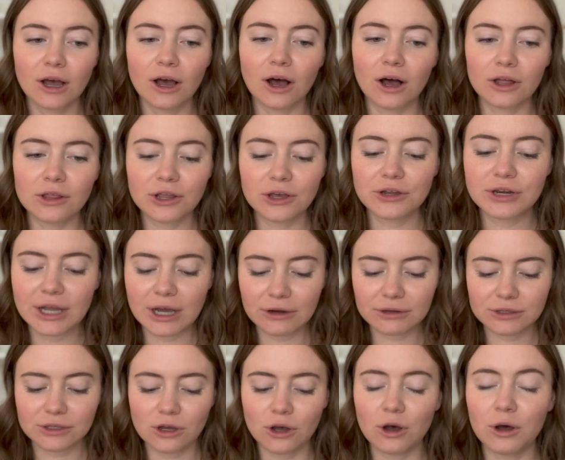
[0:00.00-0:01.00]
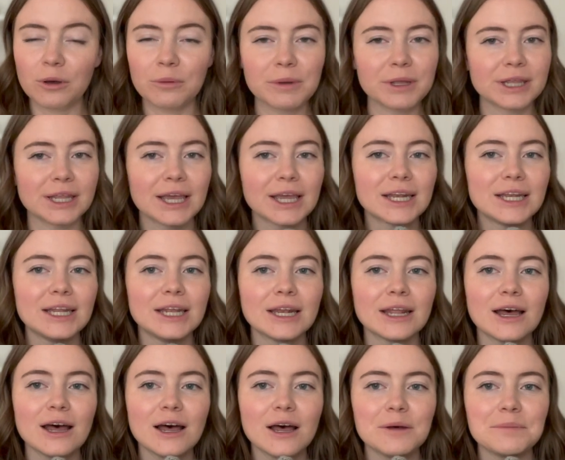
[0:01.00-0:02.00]
Although now it's all been like knit
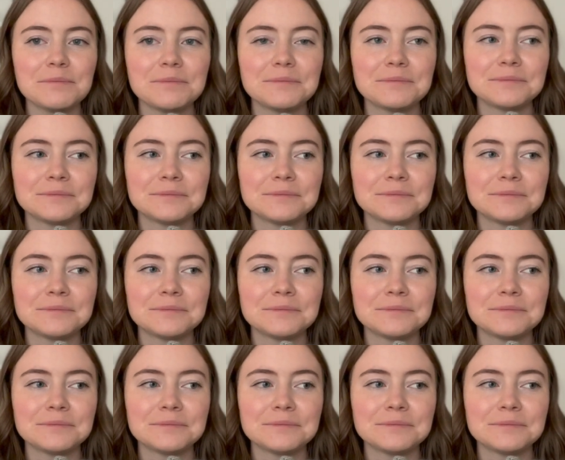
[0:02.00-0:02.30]
up.